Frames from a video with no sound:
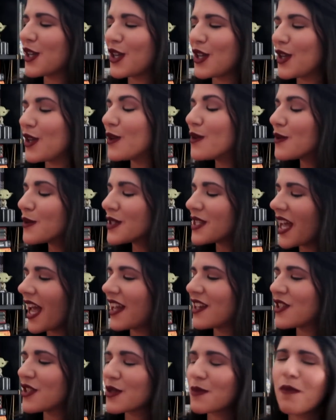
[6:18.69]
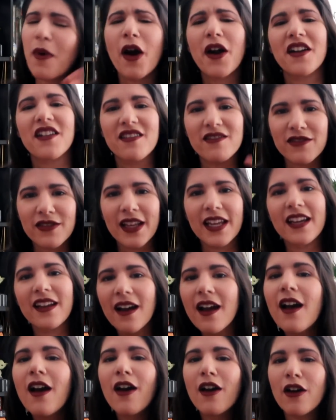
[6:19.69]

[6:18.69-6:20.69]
cute and just part of like